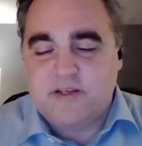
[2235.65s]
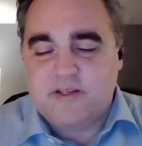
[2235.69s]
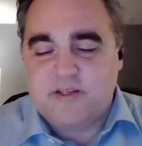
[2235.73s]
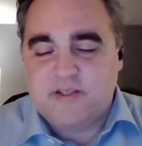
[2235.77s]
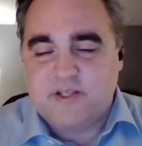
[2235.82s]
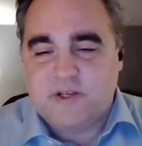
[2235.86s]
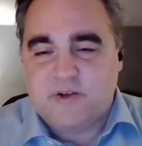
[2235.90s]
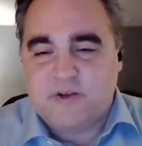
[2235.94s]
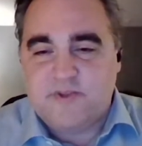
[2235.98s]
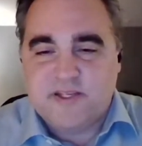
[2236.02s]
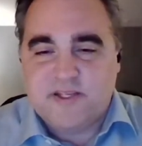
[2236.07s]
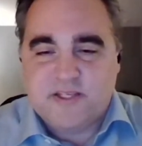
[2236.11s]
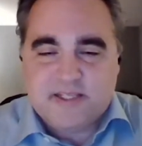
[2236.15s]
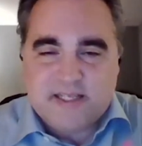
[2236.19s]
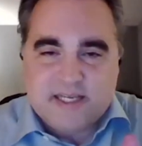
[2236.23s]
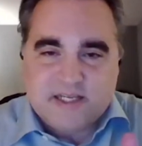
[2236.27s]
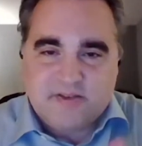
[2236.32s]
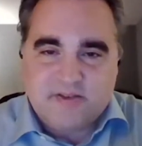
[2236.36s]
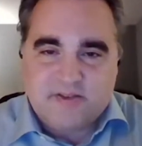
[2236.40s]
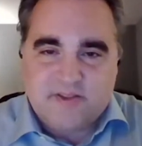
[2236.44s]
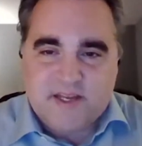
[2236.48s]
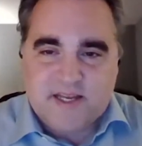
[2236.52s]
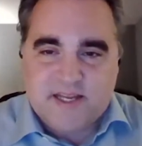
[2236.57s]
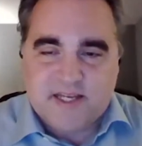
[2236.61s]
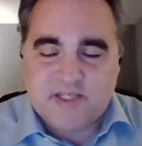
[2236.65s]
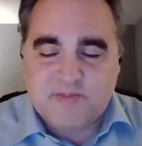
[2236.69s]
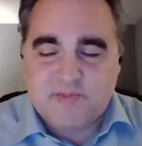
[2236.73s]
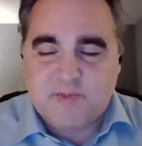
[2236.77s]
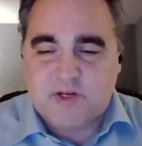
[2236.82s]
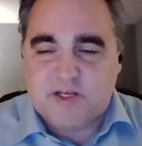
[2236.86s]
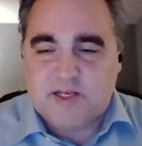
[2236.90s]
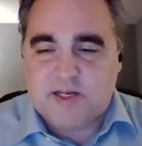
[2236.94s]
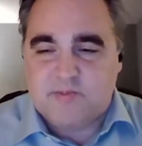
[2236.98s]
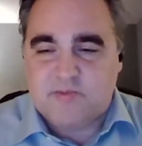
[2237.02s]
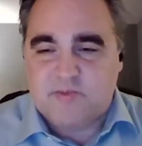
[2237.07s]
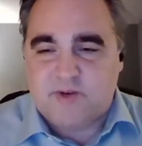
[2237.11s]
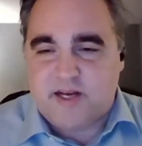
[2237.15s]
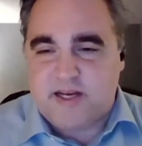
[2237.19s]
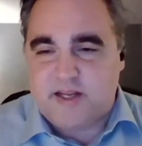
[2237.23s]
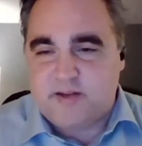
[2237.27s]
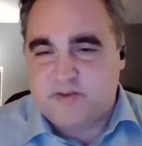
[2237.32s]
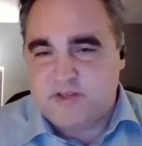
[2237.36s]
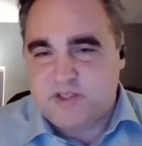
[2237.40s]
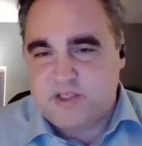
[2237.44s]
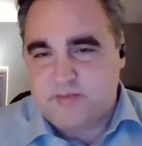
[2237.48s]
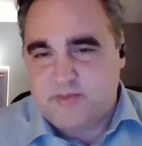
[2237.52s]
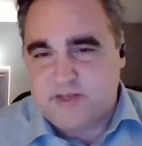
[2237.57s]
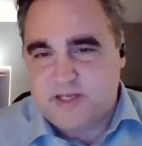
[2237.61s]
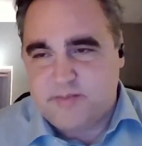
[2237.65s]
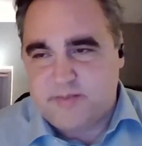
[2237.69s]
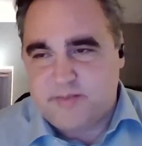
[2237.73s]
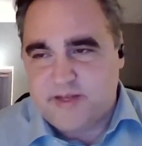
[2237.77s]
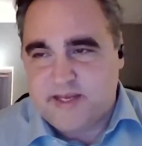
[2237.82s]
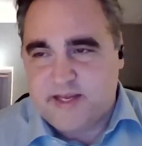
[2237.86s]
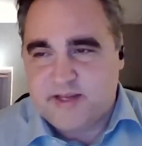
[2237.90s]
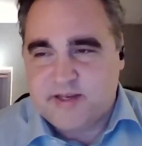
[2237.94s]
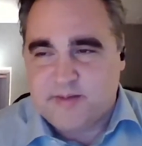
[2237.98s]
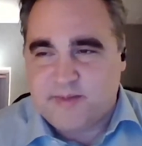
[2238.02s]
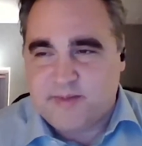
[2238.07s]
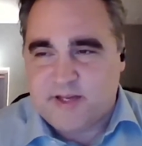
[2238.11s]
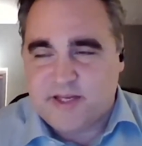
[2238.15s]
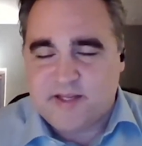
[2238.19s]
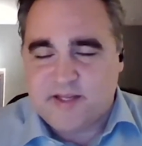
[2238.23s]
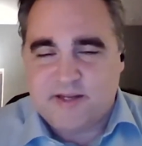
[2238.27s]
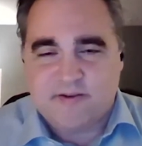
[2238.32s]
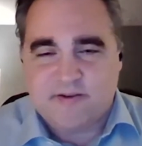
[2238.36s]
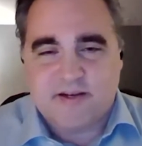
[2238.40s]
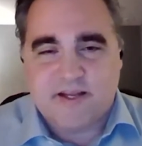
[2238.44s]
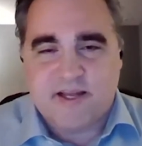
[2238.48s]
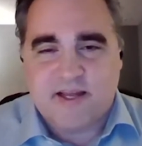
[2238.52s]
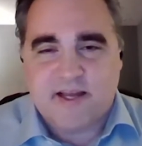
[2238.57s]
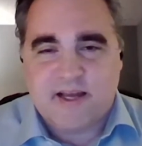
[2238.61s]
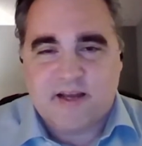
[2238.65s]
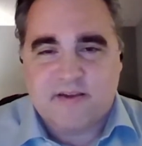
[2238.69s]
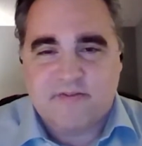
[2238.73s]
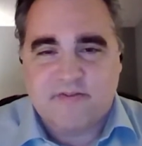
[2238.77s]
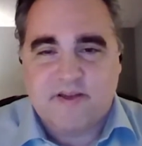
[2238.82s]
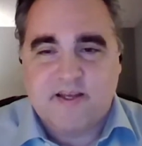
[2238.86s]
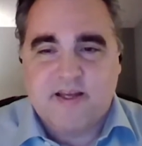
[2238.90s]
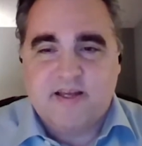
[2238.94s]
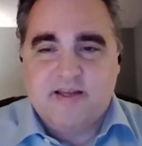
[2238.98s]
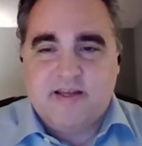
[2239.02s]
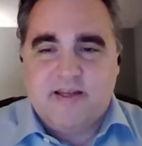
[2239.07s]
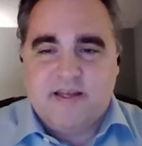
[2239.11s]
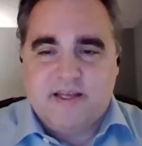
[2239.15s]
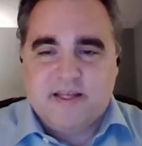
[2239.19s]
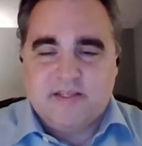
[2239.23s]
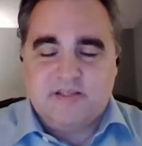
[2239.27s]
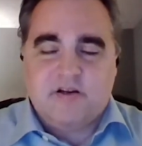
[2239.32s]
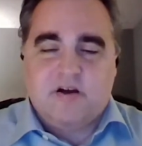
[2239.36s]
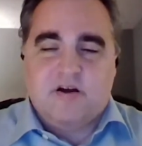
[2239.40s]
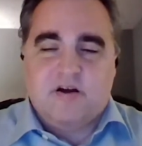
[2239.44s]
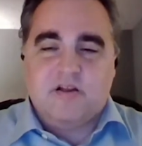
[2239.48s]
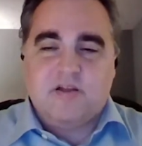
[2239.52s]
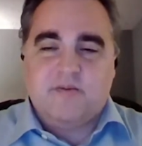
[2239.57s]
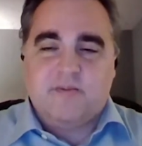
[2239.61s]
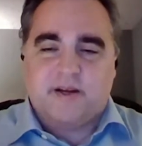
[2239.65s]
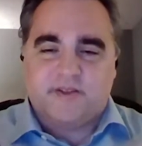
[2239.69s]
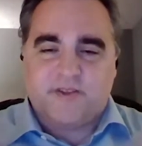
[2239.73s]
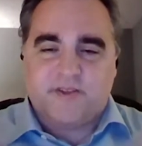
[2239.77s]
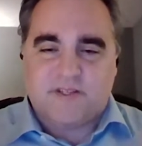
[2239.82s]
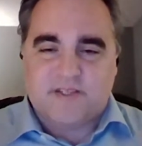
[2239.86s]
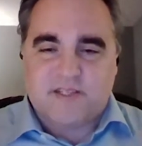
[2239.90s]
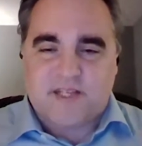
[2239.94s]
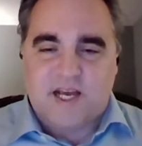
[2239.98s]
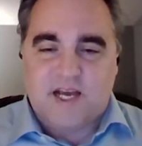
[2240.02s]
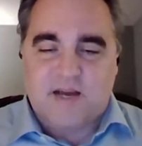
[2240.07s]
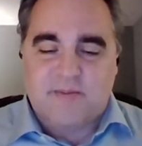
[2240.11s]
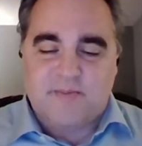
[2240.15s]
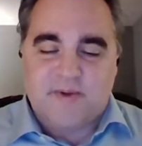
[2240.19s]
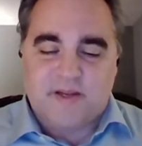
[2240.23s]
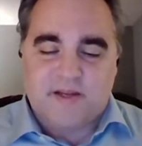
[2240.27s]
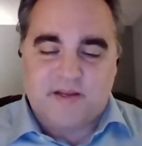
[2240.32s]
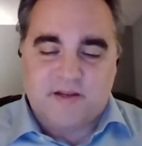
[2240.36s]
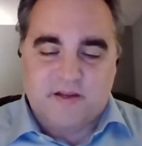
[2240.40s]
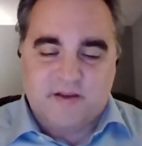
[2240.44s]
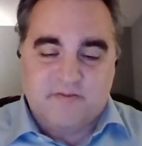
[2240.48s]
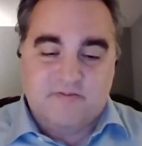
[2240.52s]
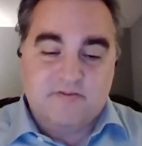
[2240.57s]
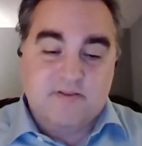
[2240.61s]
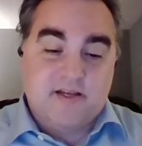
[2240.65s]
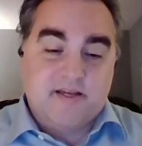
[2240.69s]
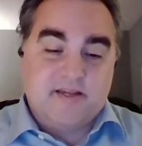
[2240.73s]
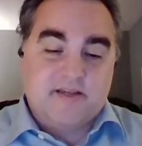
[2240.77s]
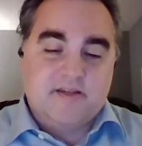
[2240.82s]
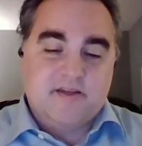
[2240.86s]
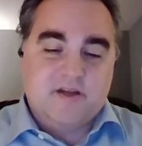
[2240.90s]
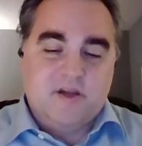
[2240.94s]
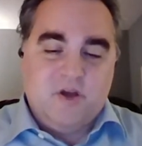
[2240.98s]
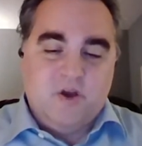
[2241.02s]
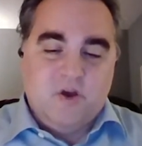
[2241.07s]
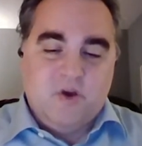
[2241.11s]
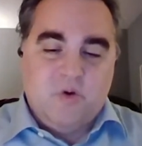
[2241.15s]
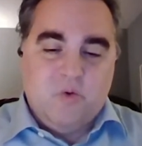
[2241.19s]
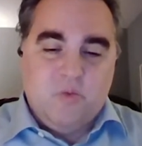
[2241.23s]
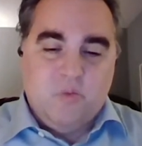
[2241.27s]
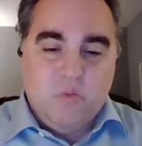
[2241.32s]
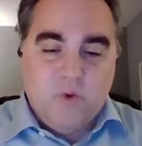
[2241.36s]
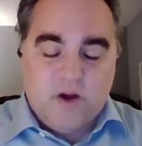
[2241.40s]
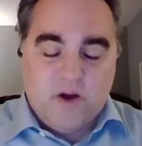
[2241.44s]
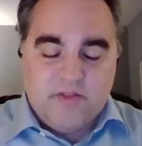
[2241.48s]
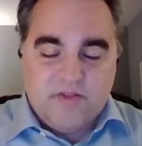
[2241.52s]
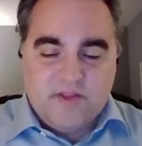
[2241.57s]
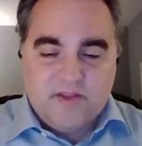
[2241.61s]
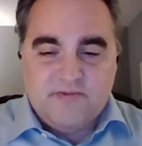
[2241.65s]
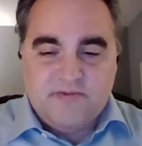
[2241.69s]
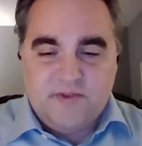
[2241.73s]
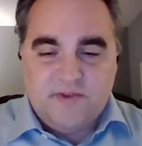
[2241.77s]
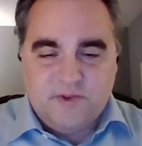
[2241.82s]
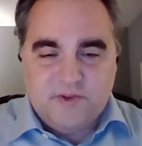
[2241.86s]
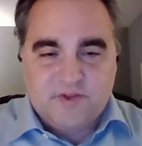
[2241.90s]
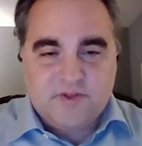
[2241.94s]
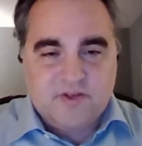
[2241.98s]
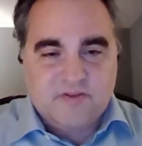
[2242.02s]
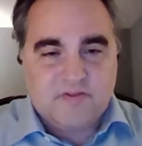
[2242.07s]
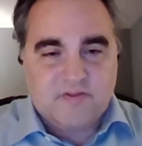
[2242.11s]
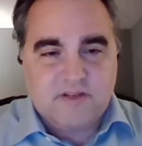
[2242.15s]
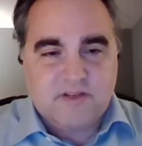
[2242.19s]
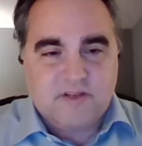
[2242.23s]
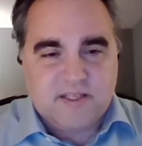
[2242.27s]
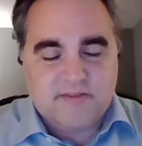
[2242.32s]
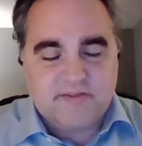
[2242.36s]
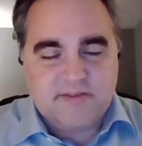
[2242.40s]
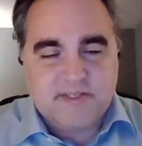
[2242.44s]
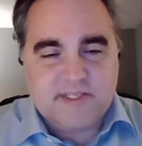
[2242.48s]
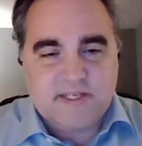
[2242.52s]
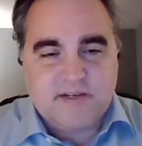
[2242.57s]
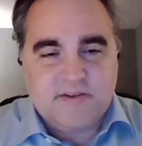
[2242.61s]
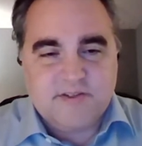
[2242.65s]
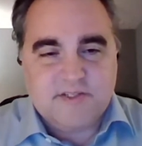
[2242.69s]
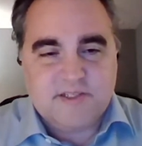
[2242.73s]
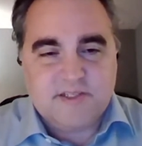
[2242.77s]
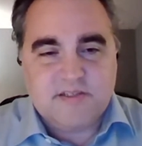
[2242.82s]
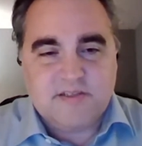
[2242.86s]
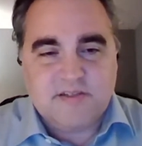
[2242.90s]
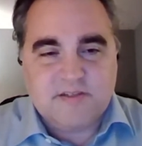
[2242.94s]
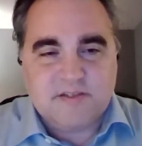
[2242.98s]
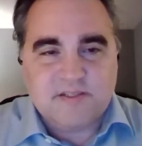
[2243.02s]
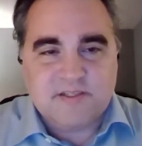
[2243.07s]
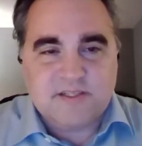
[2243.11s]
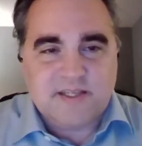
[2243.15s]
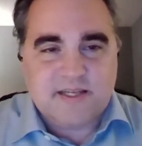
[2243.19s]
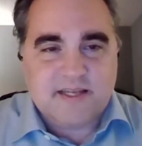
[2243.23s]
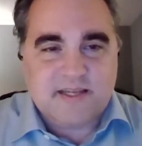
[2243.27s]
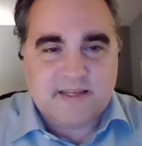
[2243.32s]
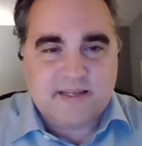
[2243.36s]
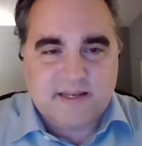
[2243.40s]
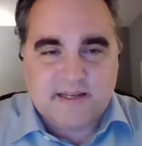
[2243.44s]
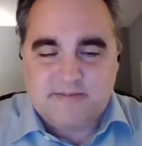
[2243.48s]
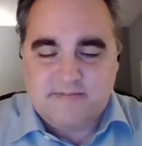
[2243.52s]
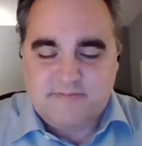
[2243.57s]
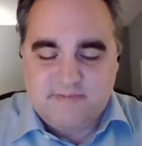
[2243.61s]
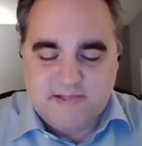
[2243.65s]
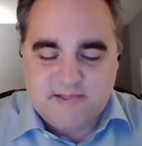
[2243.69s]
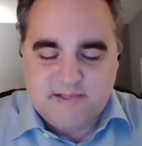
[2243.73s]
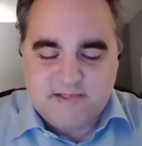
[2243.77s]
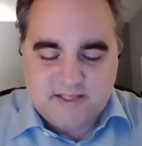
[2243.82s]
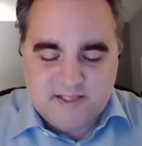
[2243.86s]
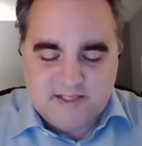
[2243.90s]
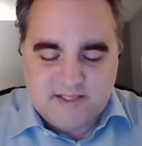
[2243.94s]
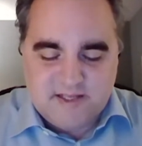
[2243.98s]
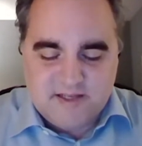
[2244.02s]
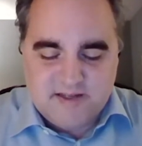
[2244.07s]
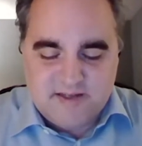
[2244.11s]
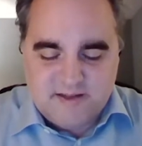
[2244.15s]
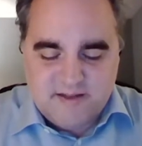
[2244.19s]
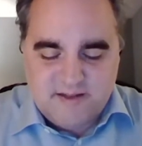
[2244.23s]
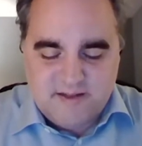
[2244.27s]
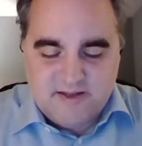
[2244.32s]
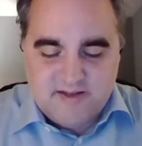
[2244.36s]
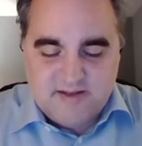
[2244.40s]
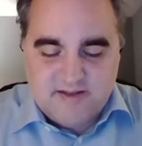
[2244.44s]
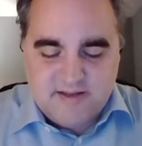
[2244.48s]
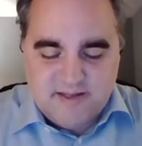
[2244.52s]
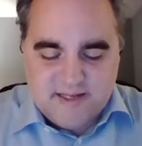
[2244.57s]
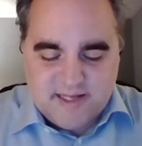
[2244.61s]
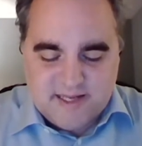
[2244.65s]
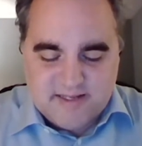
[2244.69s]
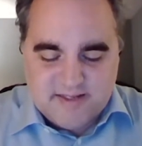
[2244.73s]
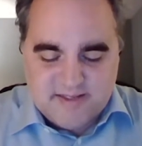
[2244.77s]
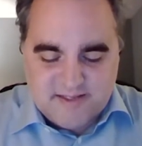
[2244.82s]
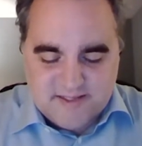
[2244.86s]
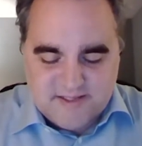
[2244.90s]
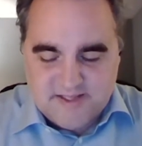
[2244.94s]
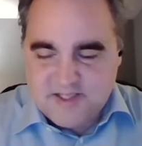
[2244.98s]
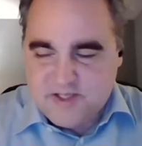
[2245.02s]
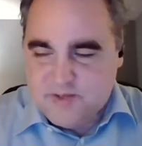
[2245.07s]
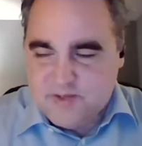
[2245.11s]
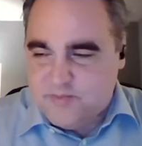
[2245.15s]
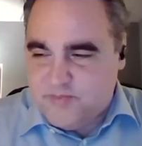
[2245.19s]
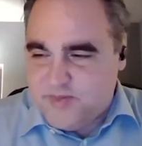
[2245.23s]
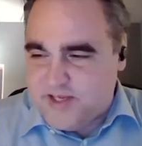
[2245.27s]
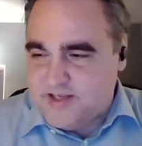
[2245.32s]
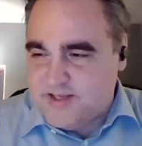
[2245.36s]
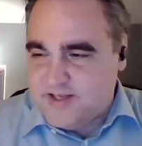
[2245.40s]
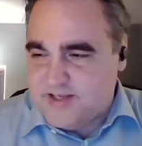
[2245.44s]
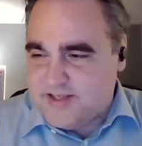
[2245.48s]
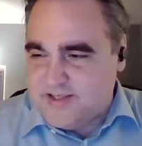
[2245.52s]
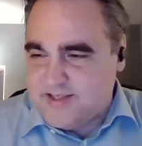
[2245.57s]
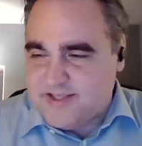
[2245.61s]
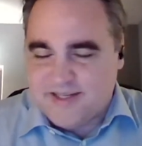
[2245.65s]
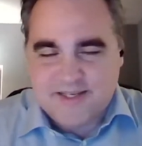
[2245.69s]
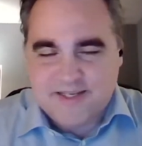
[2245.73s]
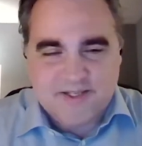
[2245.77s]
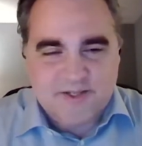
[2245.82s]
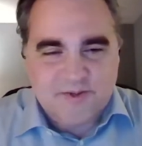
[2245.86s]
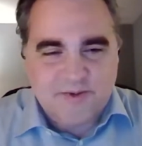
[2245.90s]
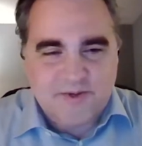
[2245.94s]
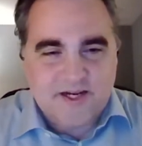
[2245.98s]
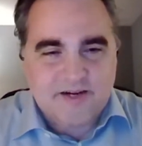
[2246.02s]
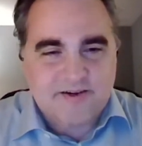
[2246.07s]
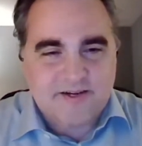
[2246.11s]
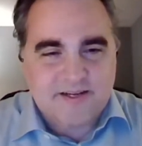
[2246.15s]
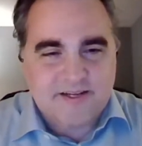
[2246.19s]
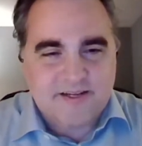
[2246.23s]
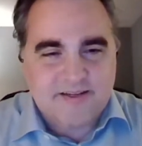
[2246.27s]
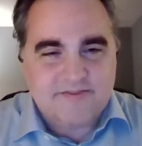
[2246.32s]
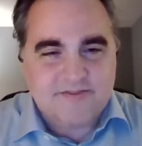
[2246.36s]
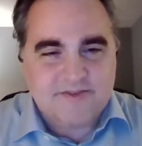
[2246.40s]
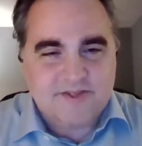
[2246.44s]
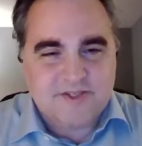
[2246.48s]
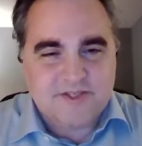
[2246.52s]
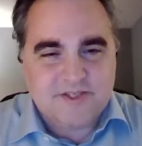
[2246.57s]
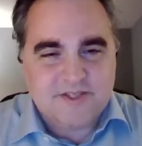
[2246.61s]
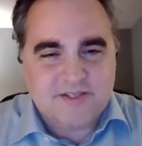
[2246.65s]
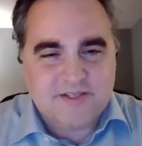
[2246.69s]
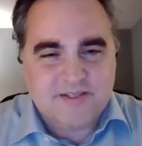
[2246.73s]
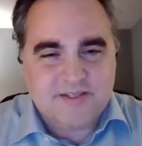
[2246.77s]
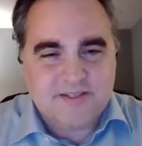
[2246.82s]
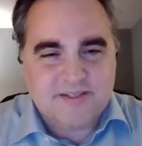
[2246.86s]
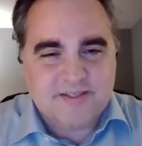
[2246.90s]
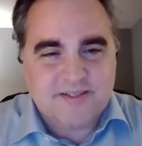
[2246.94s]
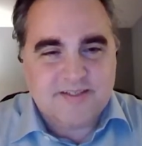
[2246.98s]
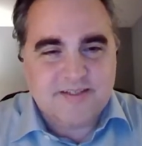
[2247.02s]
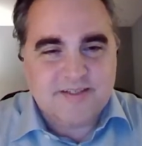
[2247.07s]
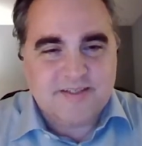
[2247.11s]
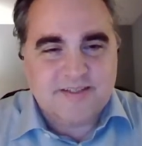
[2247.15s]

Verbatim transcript: So this is actually the next book I'm writing, which should be coming out in about a year and a half, is all about this topic of like what the future of collective intelligence looks like. And I this is the yes, this is the big exciting new area for sure.